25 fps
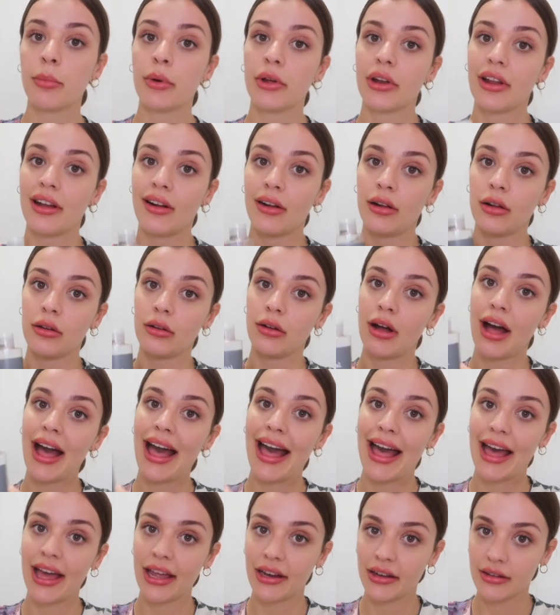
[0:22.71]
but I'll
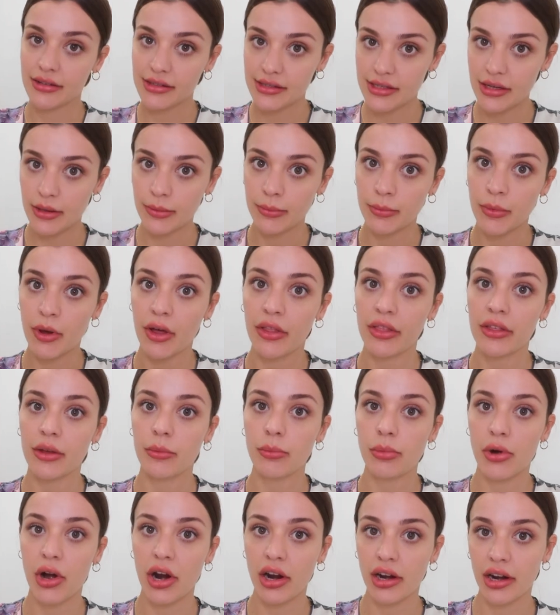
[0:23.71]
add some other
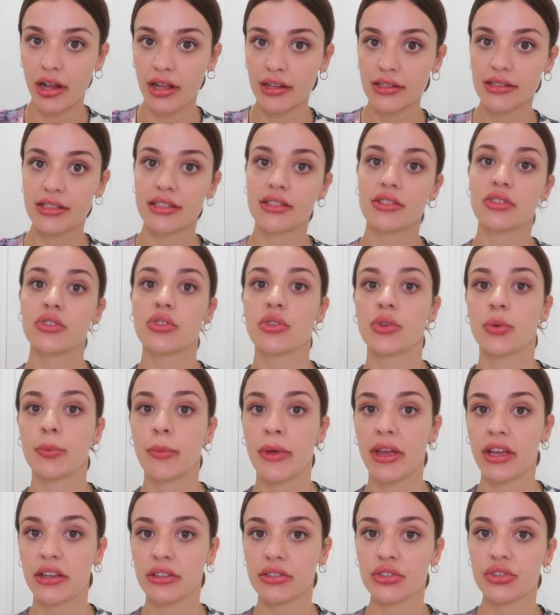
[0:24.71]
products to
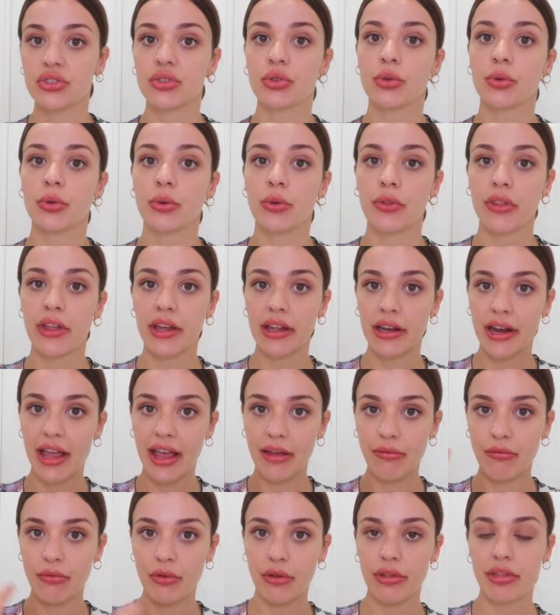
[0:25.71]
make sure that
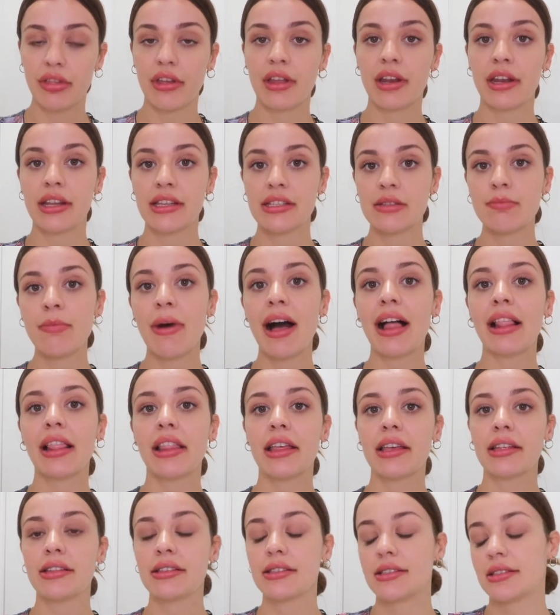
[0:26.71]
everything is
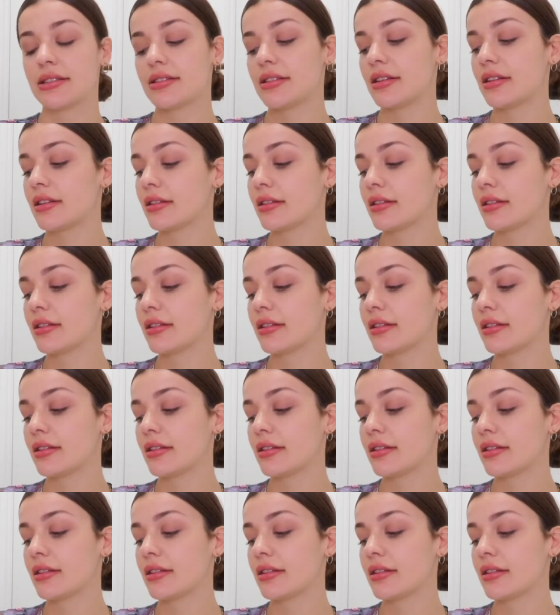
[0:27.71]
balanced.